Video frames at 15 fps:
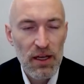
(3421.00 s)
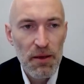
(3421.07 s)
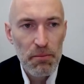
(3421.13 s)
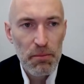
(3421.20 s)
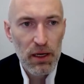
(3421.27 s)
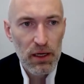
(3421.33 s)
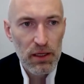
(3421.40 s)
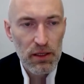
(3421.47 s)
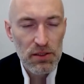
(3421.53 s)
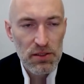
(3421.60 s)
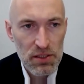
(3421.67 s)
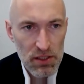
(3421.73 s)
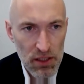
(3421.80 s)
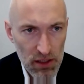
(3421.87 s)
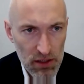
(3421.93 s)
but it
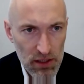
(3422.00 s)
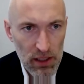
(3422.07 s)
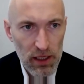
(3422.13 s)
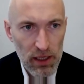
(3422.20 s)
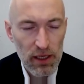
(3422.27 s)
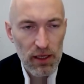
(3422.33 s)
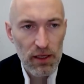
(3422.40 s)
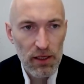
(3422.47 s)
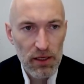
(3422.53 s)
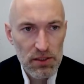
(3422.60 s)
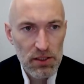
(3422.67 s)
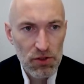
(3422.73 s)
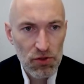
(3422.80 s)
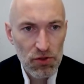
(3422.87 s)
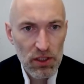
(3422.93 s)
certainly is a
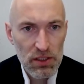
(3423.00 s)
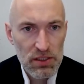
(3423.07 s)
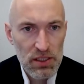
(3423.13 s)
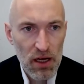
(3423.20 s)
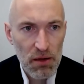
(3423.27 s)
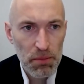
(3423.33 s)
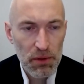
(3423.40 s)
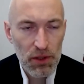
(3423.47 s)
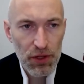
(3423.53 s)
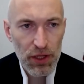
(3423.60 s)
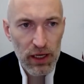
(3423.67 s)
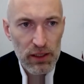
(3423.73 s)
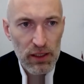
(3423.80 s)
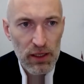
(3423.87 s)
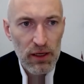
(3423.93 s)
good example
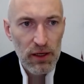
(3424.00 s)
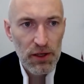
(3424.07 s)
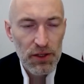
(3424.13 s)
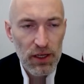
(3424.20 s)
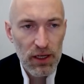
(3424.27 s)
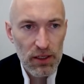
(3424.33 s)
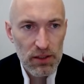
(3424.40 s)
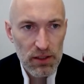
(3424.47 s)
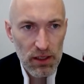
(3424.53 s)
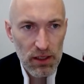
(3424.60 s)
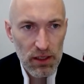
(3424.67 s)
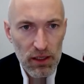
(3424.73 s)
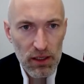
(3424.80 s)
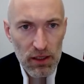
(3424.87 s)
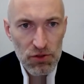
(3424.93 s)
that
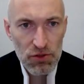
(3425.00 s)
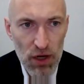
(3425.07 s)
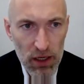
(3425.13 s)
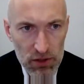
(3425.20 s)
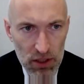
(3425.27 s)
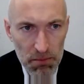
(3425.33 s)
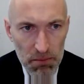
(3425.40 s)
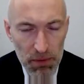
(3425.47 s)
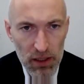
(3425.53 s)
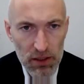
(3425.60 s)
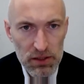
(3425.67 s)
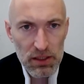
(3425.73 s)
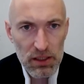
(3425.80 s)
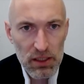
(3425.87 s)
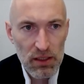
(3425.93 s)
a contracting
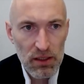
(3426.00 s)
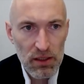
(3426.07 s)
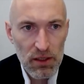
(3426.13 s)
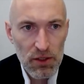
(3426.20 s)
party